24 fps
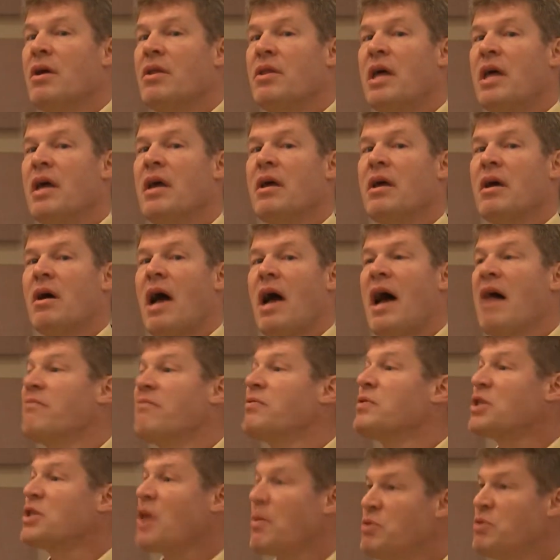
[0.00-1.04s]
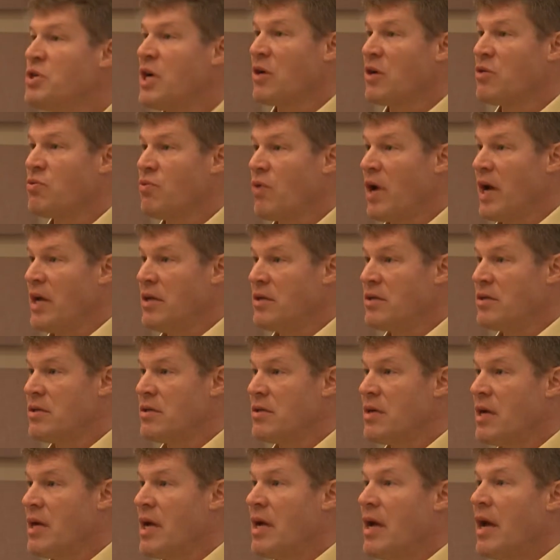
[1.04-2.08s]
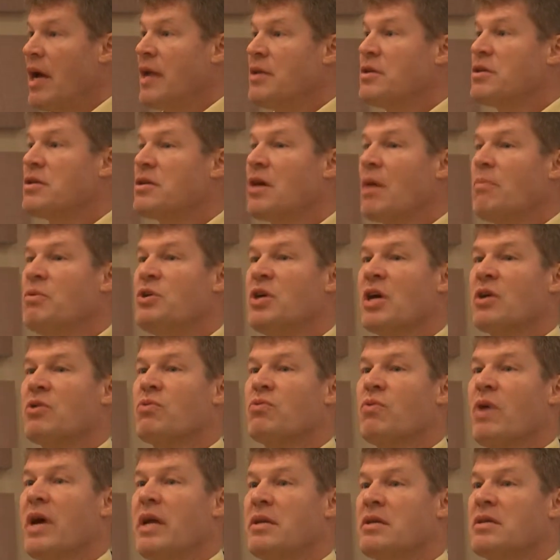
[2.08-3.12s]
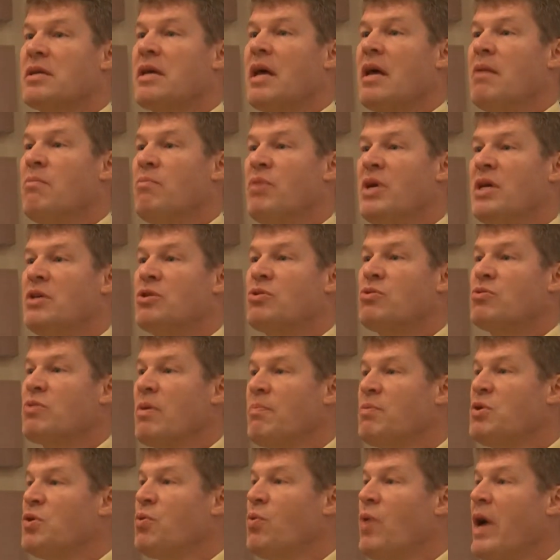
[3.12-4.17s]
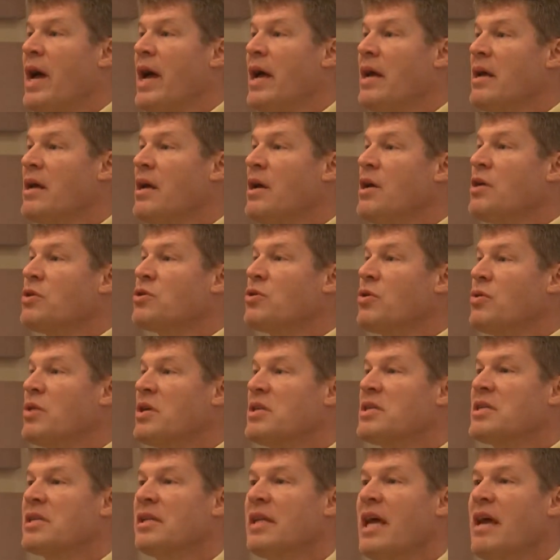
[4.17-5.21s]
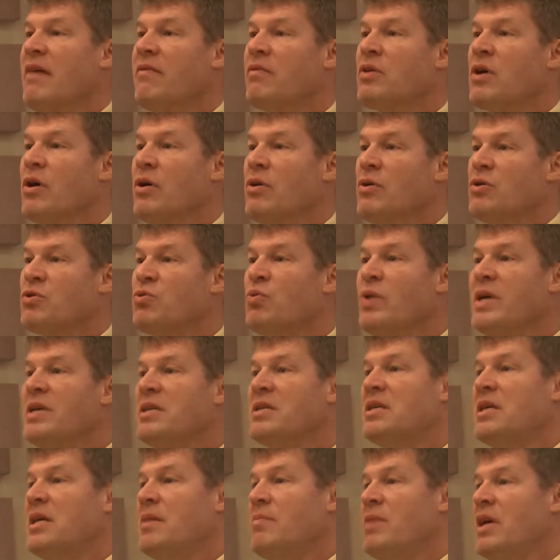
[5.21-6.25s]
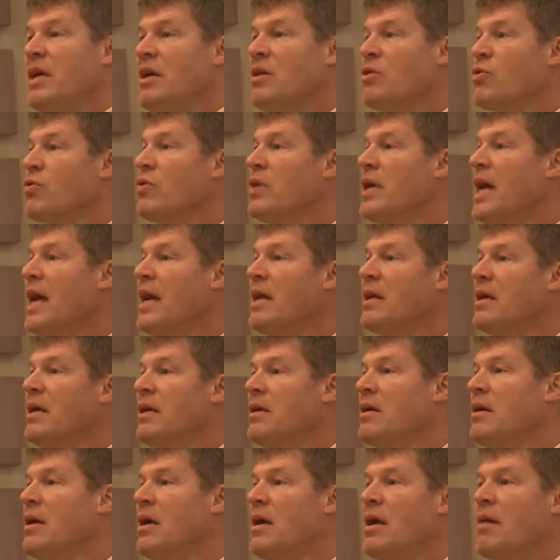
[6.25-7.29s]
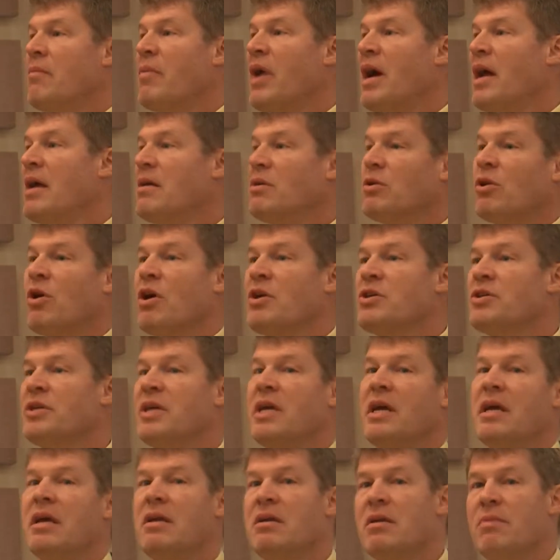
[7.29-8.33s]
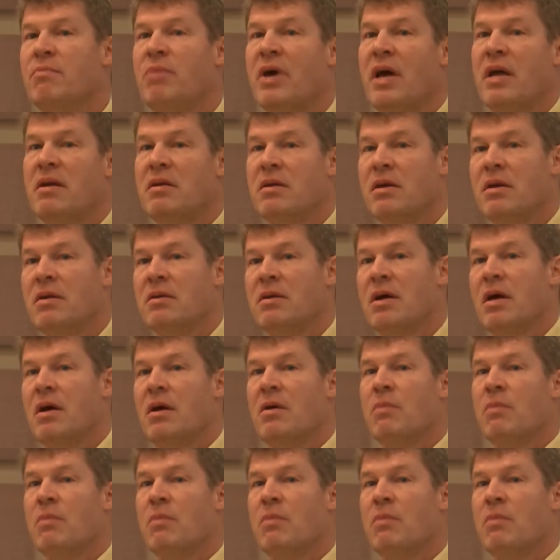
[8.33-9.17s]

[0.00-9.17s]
they have subject rights. And subject rights can be stripped away. So the slave codes we see being created by largely independent